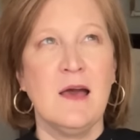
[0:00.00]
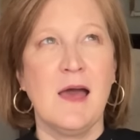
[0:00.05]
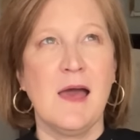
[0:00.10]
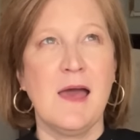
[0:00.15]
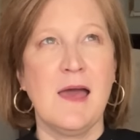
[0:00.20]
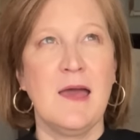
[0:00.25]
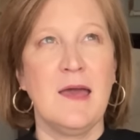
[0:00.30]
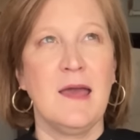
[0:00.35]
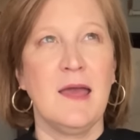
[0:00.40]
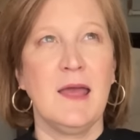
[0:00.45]

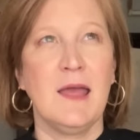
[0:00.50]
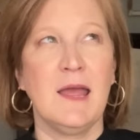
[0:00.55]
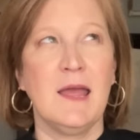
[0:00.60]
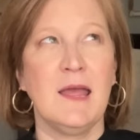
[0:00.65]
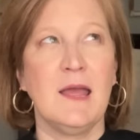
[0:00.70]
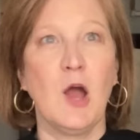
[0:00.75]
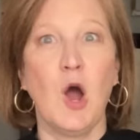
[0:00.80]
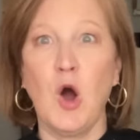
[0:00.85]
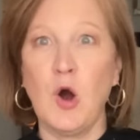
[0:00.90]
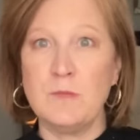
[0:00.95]

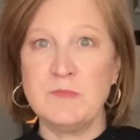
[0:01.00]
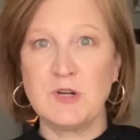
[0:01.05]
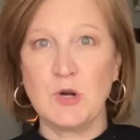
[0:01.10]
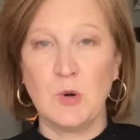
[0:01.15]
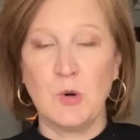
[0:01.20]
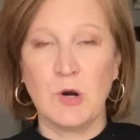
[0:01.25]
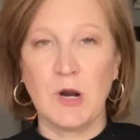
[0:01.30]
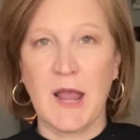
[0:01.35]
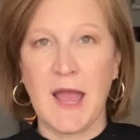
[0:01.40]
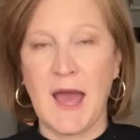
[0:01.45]
a home
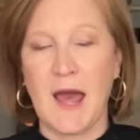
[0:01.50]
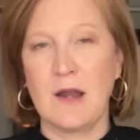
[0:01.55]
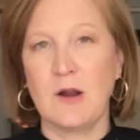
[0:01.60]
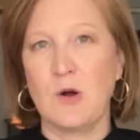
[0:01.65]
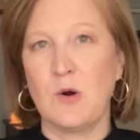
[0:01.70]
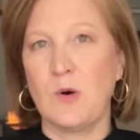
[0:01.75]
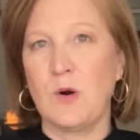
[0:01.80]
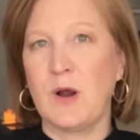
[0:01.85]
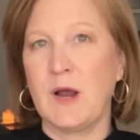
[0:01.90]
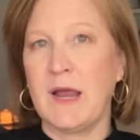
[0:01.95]
decor
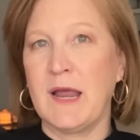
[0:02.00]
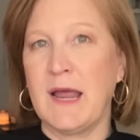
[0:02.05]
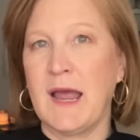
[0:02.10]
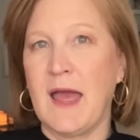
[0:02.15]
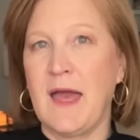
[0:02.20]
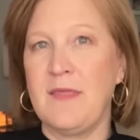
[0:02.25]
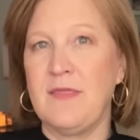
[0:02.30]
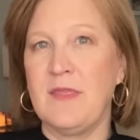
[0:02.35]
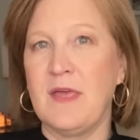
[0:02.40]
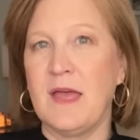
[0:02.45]
category
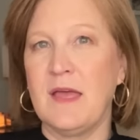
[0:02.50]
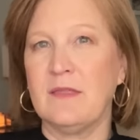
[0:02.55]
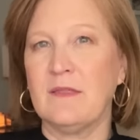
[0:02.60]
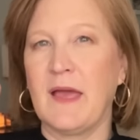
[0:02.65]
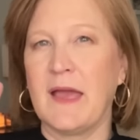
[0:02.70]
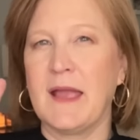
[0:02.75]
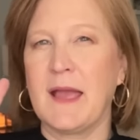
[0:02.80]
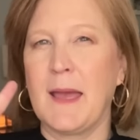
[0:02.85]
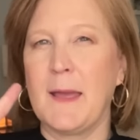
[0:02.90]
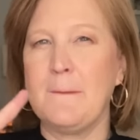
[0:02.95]
and then
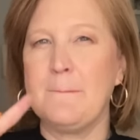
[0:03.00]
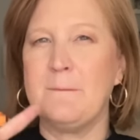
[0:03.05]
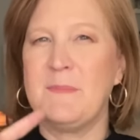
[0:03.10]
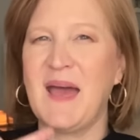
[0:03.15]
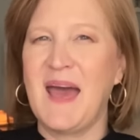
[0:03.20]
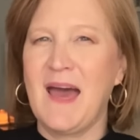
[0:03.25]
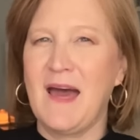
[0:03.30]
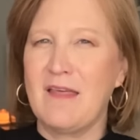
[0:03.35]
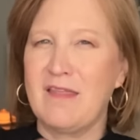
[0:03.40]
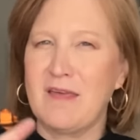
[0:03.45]
like a
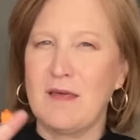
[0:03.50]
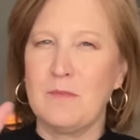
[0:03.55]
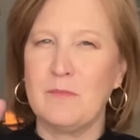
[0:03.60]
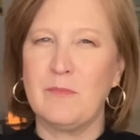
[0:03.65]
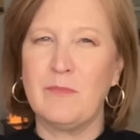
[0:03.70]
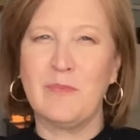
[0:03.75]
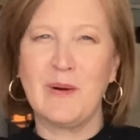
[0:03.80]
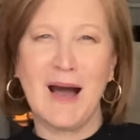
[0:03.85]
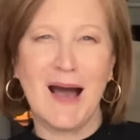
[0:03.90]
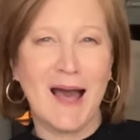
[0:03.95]
bath
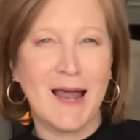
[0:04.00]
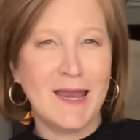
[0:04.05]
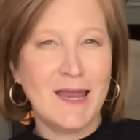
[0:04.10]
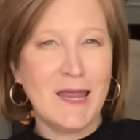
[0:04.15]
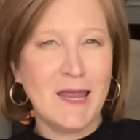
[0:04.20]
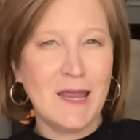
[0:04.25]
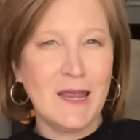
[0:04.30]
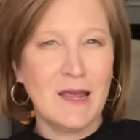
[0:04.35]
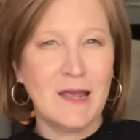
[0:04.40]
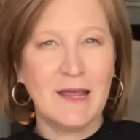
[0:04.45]
and
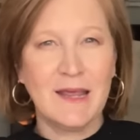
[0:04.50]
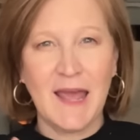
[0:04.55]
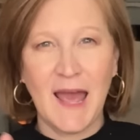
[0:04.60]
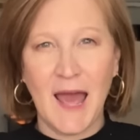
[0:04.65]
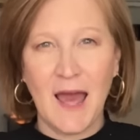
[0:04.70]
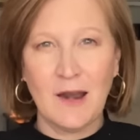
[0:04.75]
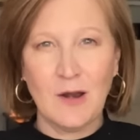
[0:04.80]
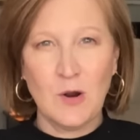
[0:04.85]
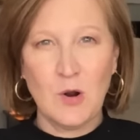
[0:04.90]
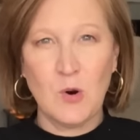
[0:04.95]
body
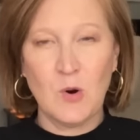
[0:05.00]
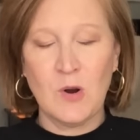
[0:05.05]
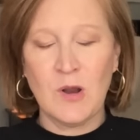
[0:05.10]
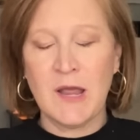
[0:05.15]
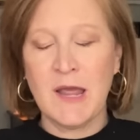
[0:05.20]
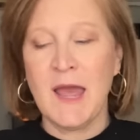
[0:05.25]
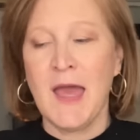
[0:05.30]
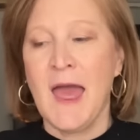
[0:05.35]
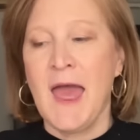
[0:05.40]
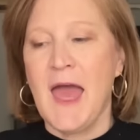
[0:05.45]

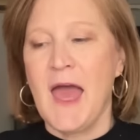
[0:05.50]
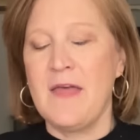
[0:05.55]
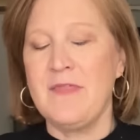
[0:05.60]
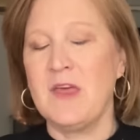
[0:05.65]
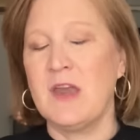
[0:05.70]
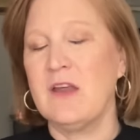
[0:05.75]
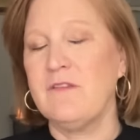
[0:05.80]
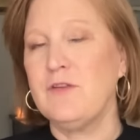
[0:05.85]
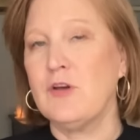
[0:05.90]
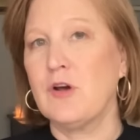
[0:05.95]
category. And
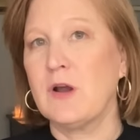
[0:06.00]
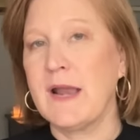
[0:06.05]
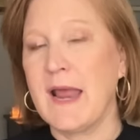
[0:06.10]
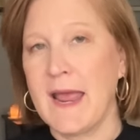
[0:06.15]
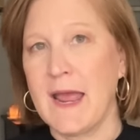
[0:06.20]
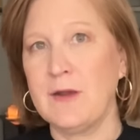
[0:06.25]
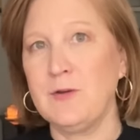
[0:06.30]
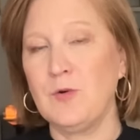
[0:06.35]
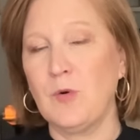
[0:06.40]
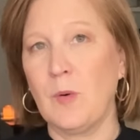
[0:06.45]
then if you're an
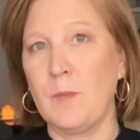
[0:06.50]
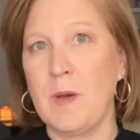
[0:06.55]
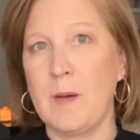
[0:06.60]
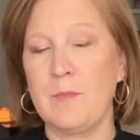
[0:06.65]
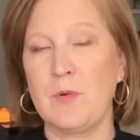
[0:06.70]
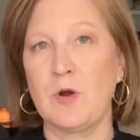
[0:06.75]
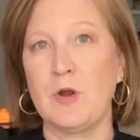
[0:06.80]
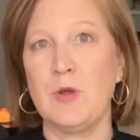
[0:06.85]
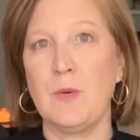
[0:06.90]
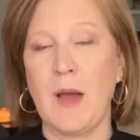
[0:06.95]
annual
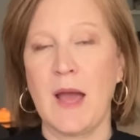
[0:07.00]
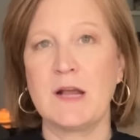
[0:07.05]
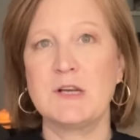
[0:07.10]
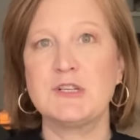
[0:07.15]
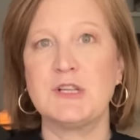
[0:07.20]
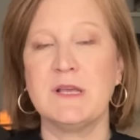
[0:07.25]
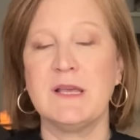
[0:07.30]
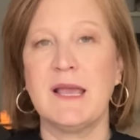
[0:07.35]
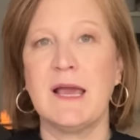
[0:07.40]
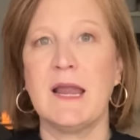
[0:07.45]
member, you
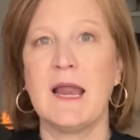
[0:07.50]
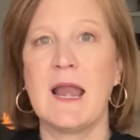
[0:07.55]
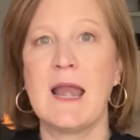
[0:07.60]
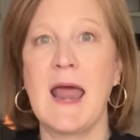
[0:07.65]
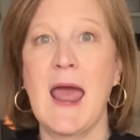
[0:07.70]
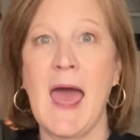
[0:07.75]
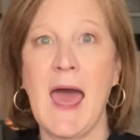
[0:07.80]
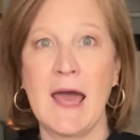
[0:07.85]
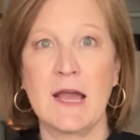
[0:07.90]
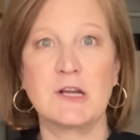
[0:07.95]
actually get an
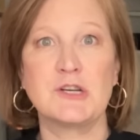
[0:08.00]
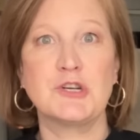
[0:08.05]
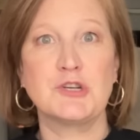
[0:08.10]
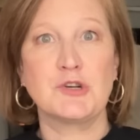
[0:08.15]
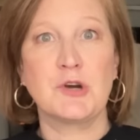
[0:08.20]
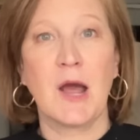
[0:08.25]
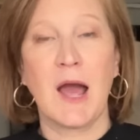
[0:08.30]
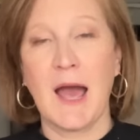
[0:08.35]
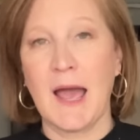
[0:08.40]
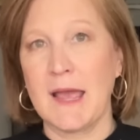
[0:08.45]

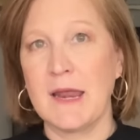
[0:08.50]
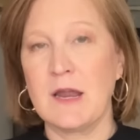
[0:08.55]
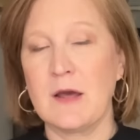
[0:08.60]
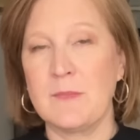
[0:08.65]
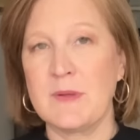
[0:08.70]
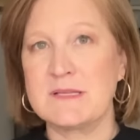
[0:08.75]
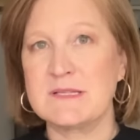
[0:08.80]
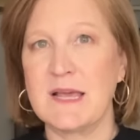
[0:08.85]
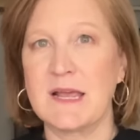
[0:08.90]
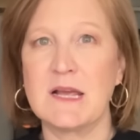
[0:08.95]
extra item.
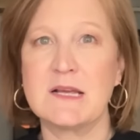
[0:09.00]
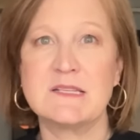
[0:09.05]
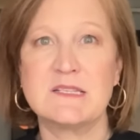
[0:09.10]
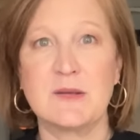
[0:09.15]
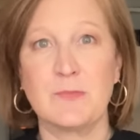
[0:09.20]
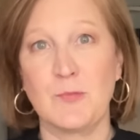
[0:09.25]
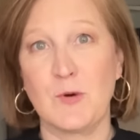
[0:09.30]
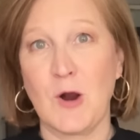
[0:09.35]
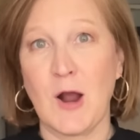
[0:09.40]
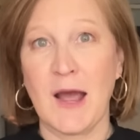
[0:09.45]
It's like a
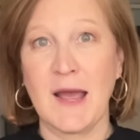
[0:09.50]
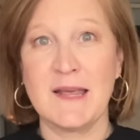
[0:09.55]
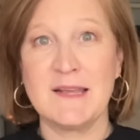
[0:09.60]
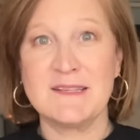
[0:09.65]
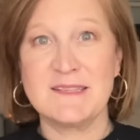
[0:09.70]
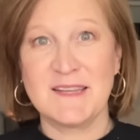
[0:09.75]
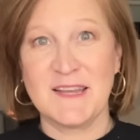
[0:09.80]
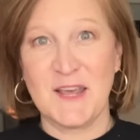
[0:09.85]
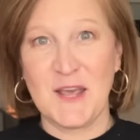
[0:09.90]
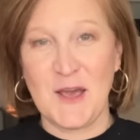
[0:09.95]

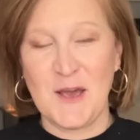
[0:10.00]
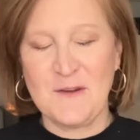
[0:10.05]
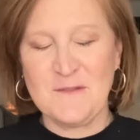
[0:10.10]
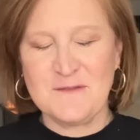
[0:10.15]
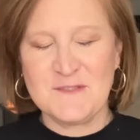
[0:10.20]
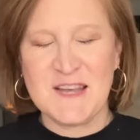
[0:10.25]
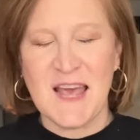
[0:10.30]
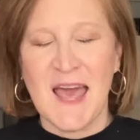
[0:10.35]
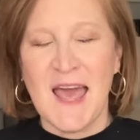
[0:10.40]
surprise gift.